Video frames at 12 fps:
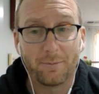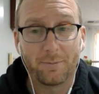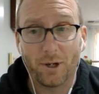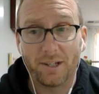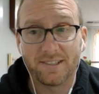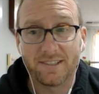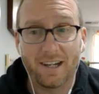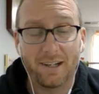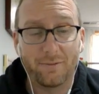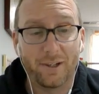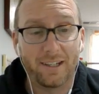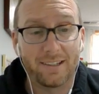Buddy's not in
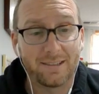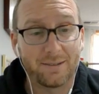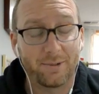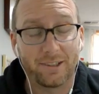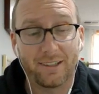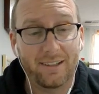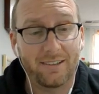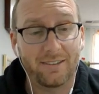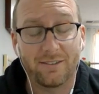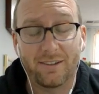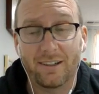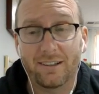Vegas. I'm like, guys,
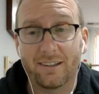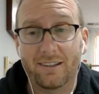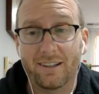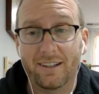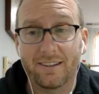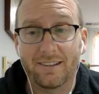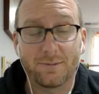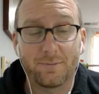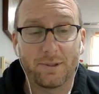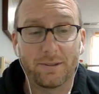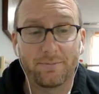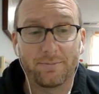you're not going to like this,
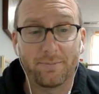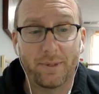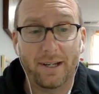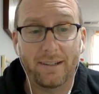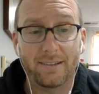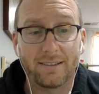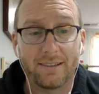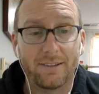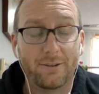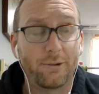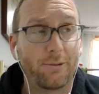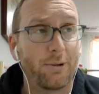but Paddy's on
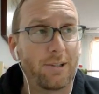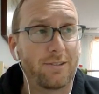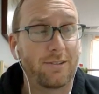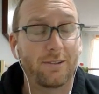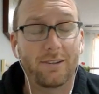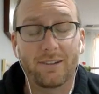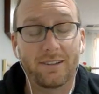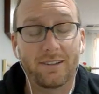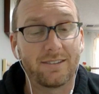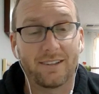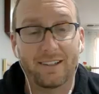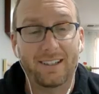Northwestern, and
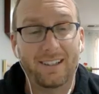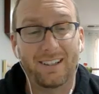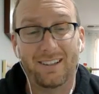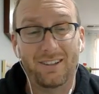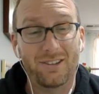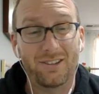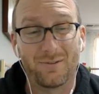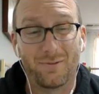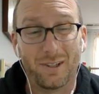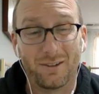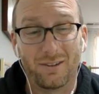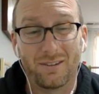it's like you just
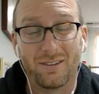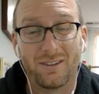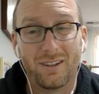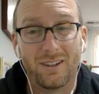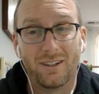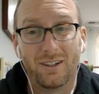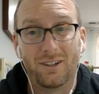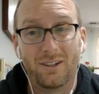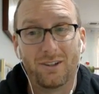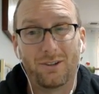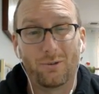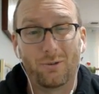feel
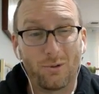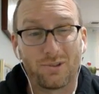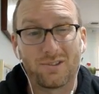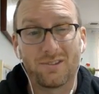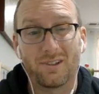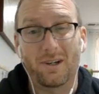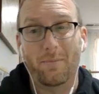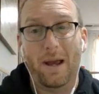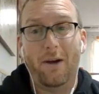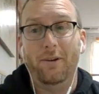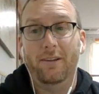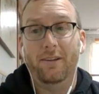gross
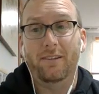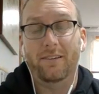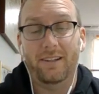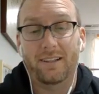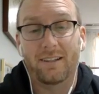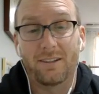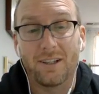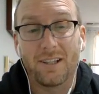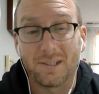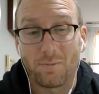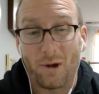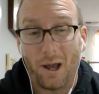about it. Like
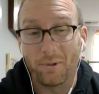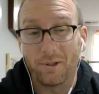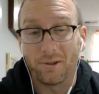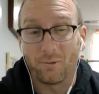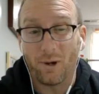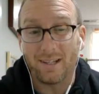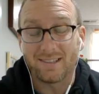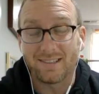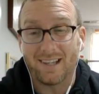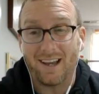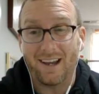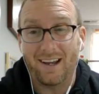it's probably the right
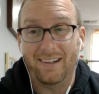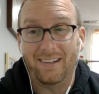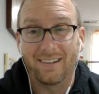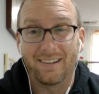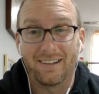side.